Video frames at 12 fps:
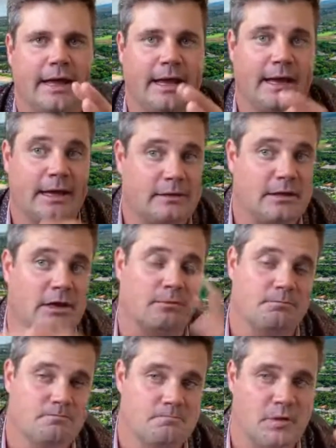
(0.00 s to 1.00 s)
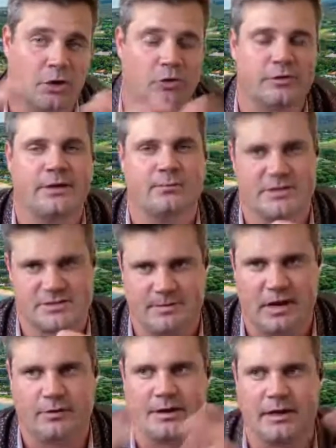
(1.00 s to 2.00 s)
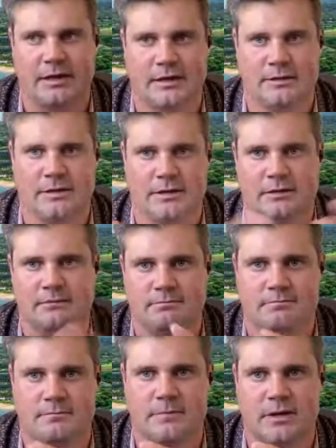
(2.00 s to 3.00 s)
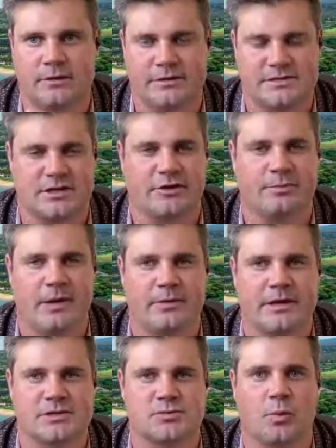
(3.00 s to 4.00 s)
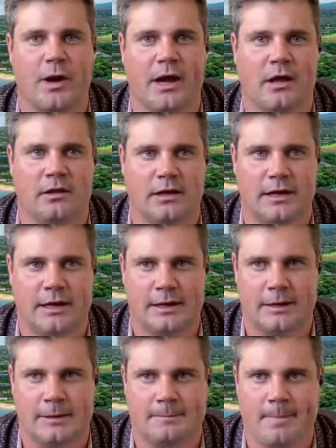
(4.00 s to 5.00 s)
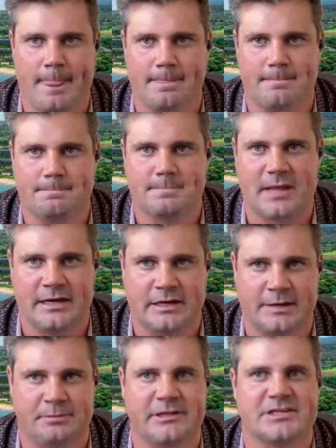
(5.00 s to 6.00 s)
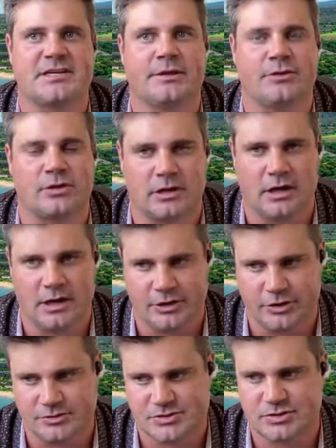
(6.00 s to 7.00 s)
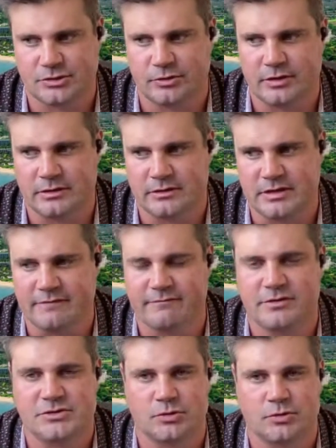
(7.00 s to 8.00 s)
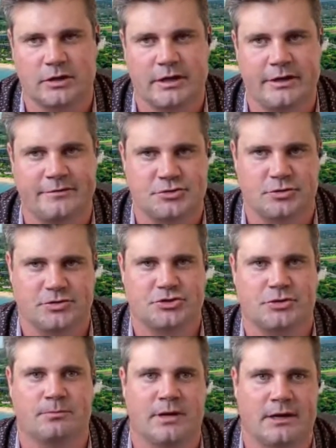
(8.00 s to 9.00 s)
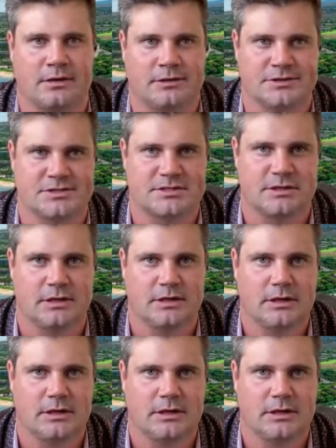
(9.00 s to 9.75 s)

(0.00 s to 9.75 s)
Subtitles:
and, you know, not only in West Maui and in South Maui as well, ended up listing their condos. So the inventory of short-term rentals